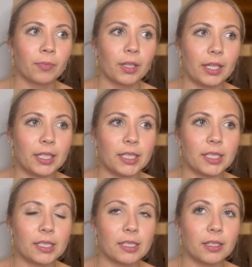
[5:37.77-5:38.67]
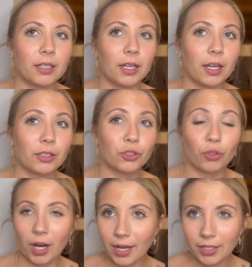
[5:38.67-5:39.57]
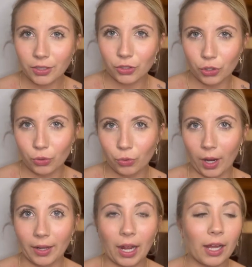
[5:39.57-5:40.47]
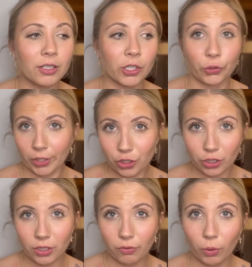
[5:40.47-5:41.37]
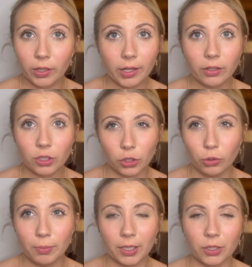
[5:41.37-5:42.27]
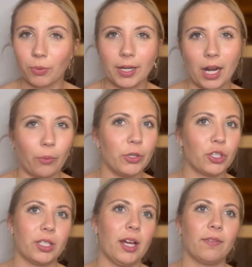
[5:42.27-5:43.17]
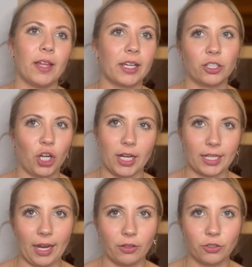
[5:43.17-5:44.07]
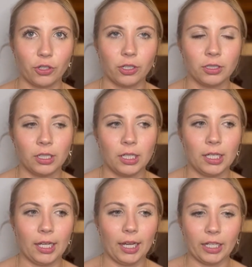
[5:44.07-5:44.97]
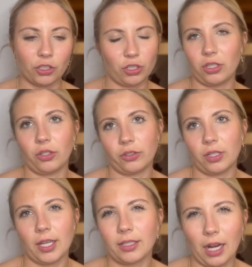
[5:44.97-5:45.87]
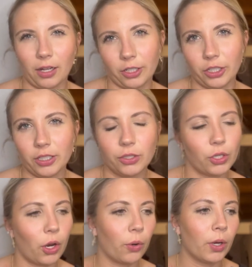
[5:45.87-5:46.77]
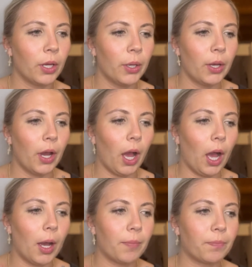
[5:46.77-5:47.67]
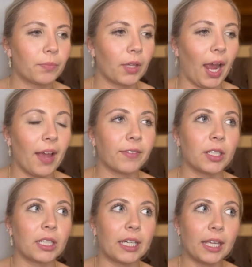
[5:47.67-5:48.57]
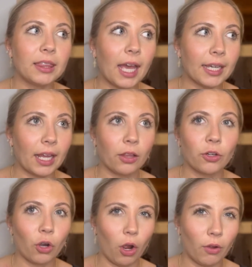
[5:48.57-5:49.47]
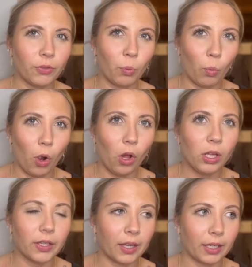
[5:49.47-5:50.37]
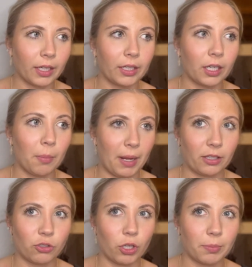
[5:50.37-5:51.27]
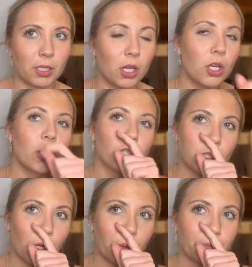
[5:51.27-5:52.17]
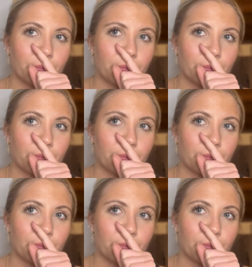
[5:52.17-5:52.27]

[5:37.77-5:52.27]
is trying to, I got decorations for in there too, because right now we just have like a giant calendar and it just looks like not good. So um, I have to get that calendar off the wall and then get command strips. So